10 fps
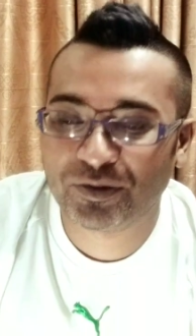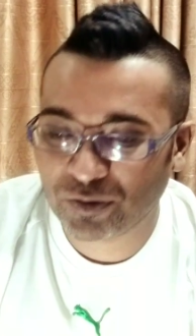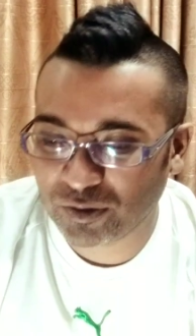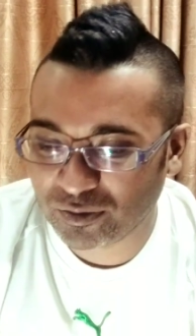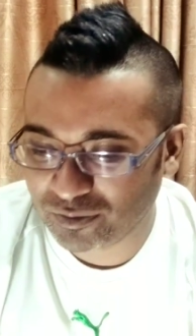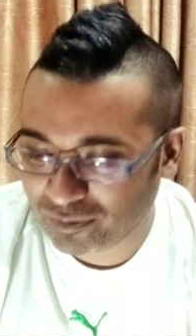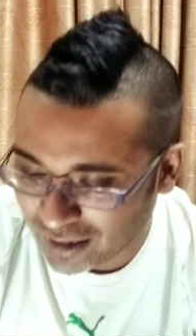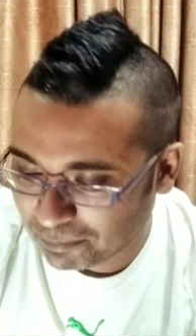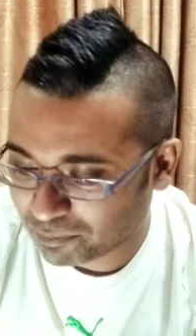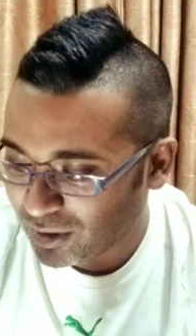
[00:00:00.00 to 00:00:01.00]
So
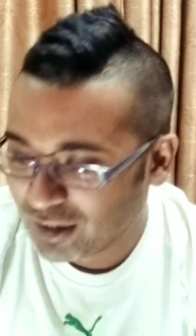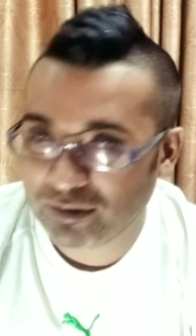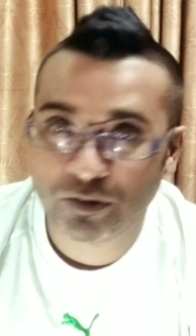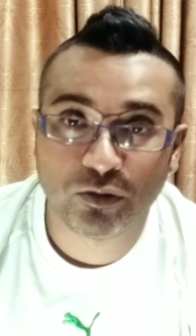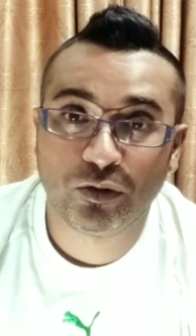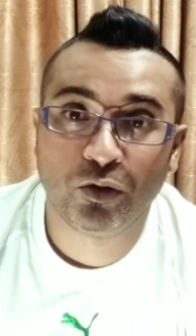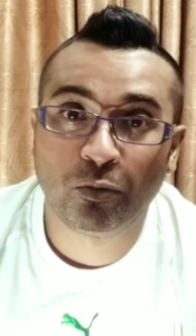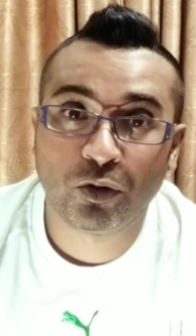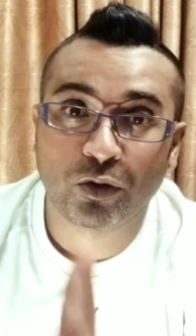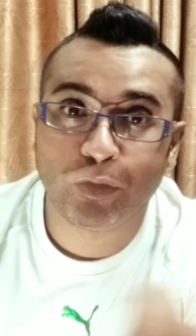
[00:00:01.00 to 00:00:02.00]
yep, no
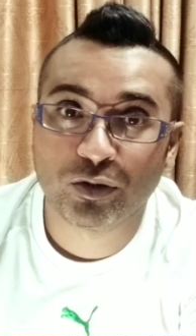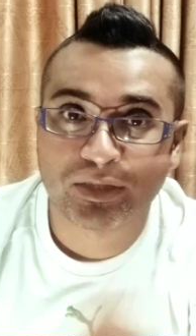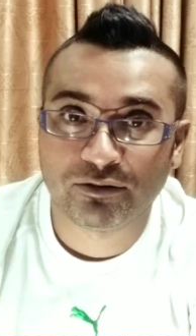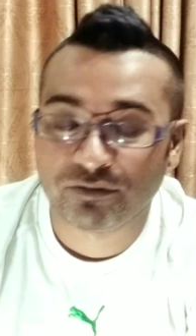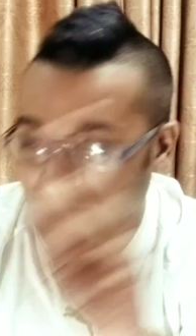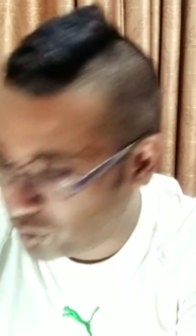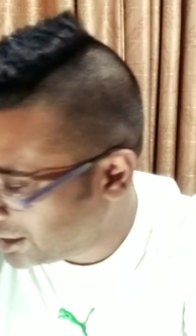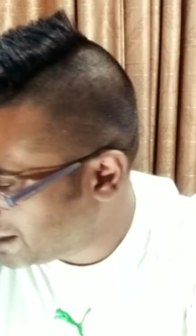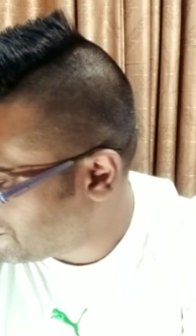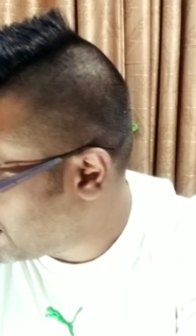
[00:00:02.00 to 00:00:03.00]
more cold stuff,
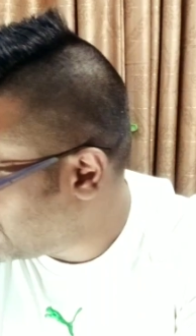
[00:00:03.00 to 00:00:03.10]
never.